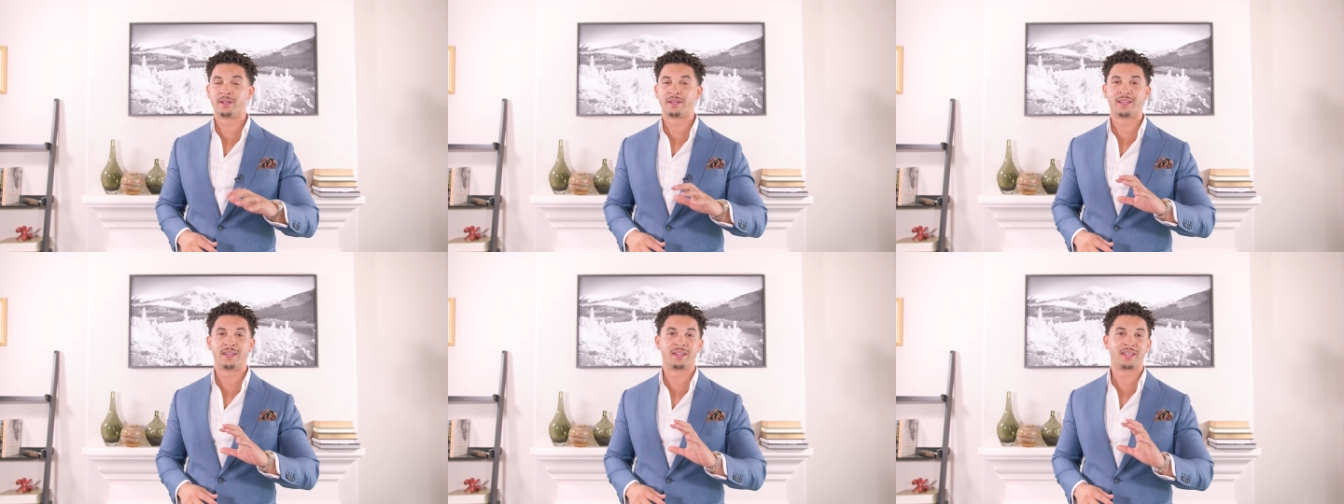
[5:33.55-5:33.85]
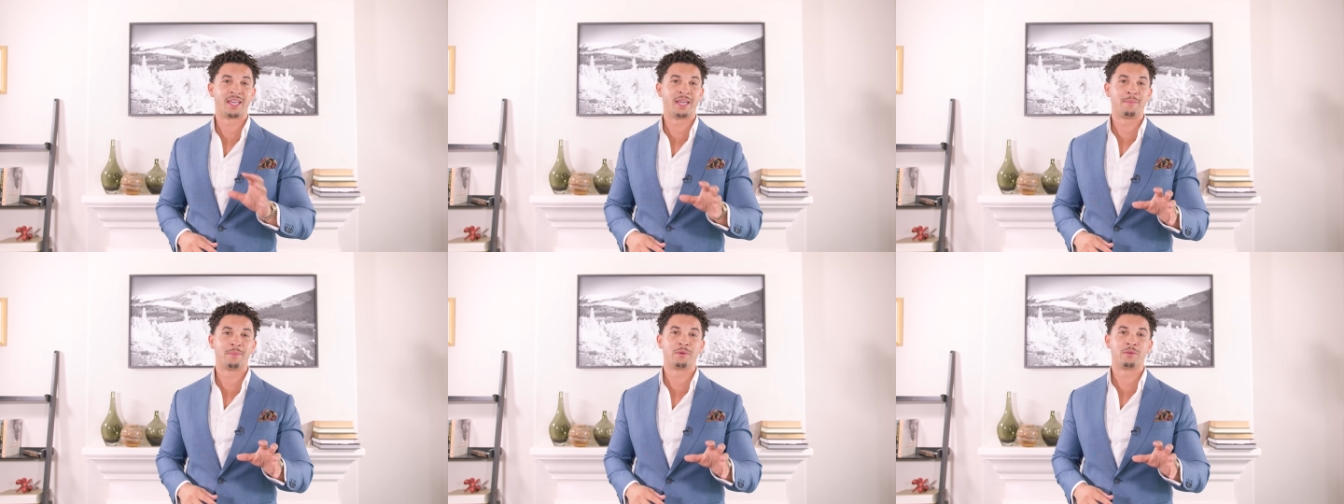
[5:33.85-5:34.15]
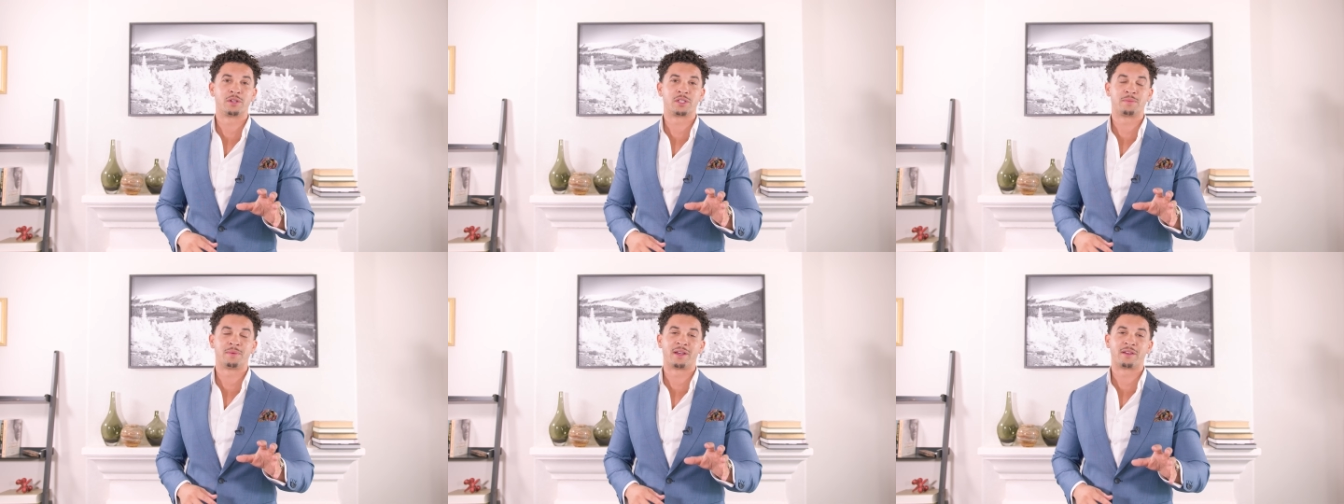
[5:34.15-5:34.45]
Again, keep it
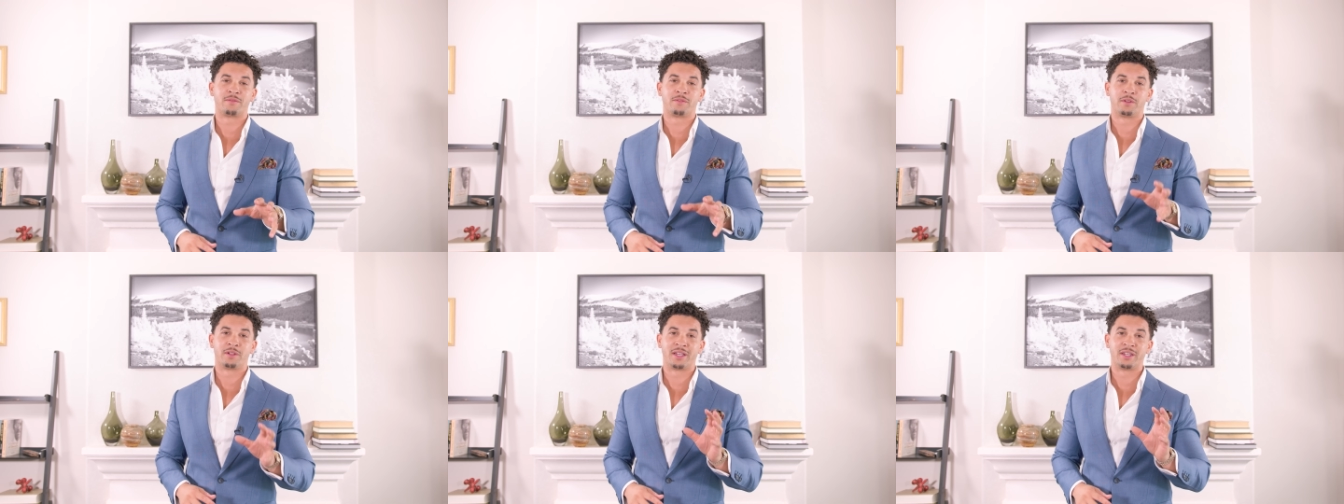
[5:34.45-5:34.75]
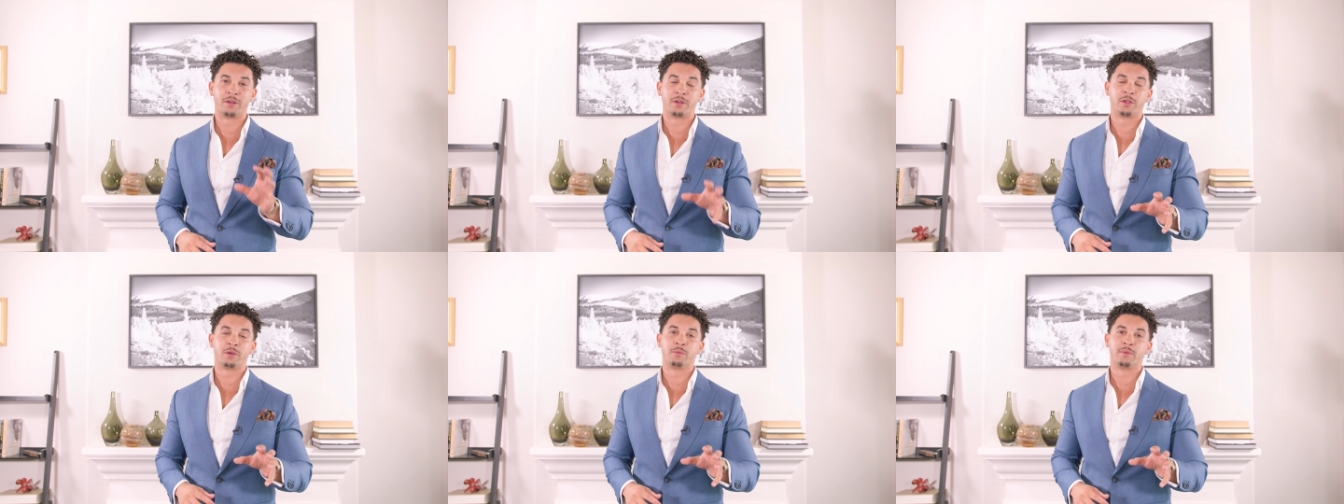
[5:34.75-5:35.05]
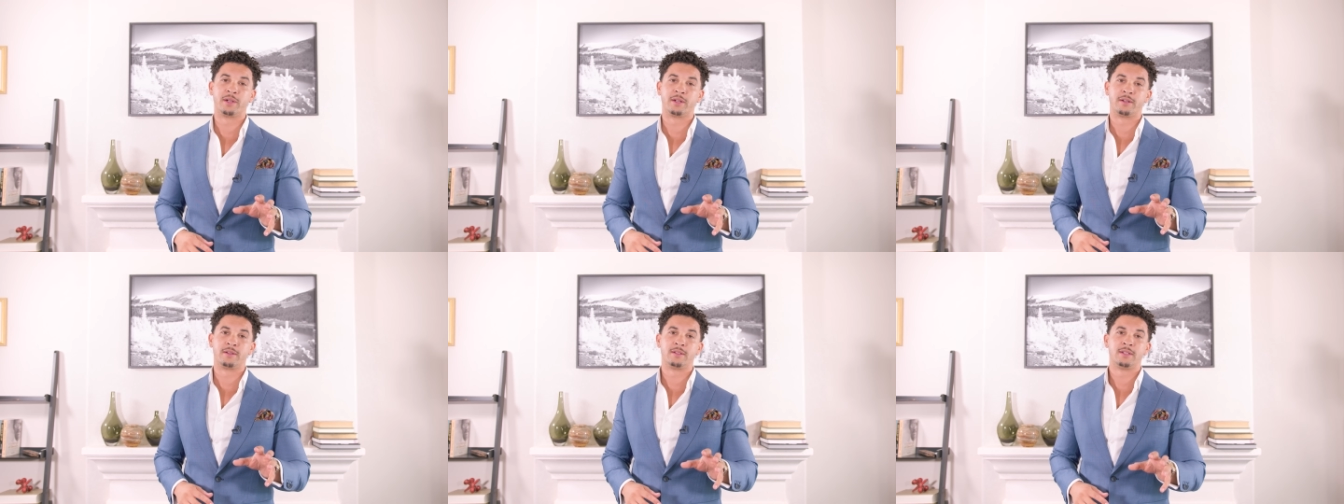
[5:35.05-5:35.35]
respectful. I know you
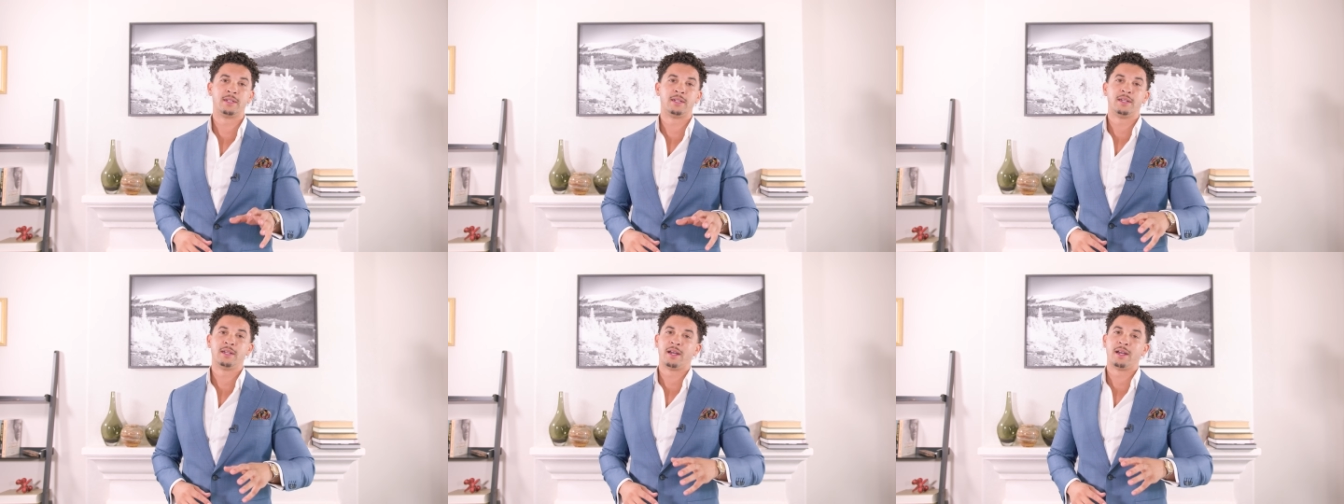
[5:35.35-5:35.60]
will.